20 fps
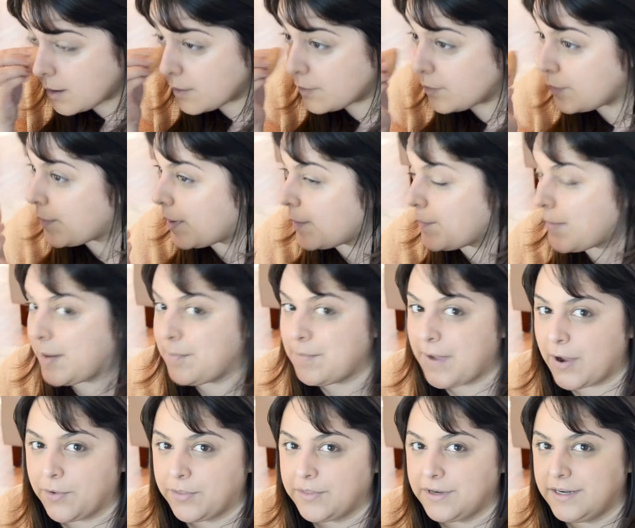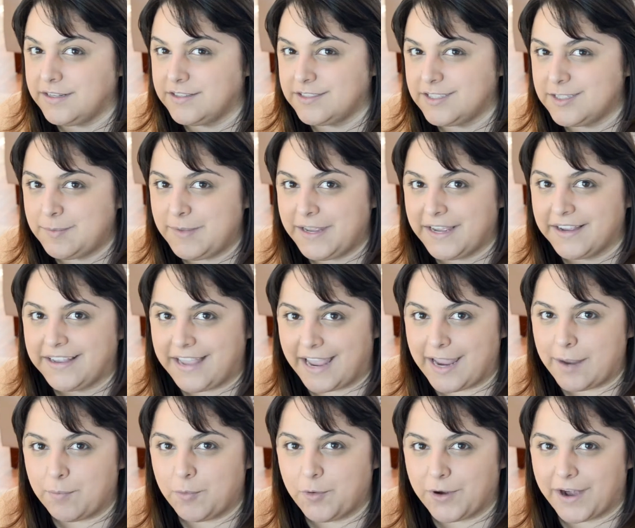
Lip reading: don't know why my mouth needs to be agape